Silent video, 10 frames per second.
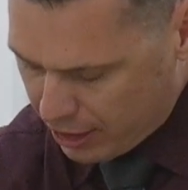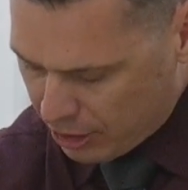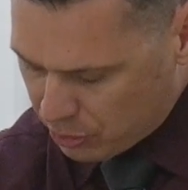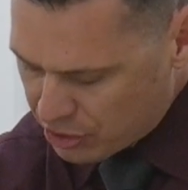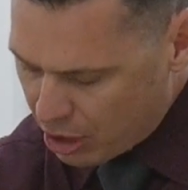
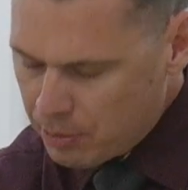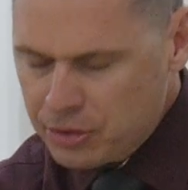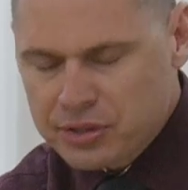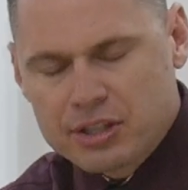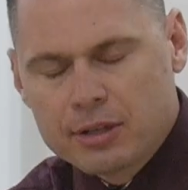And it was
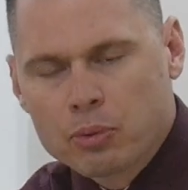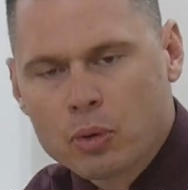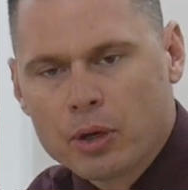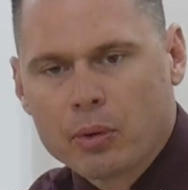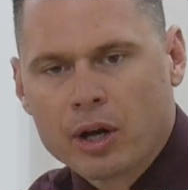almost to the
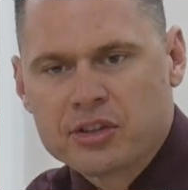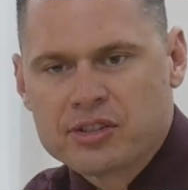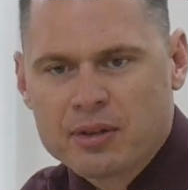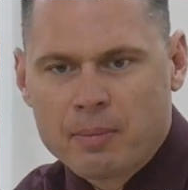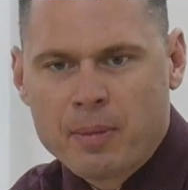point where I
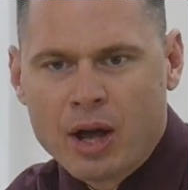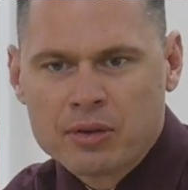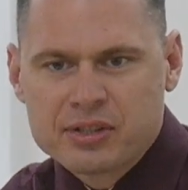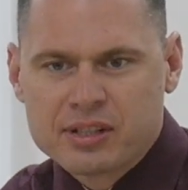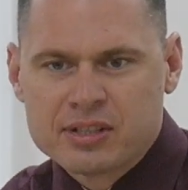was
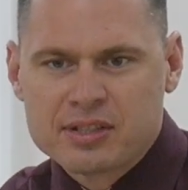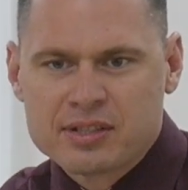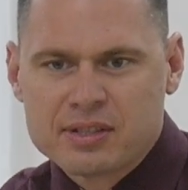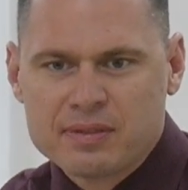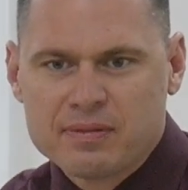about to
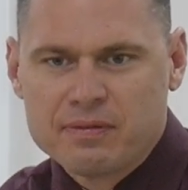just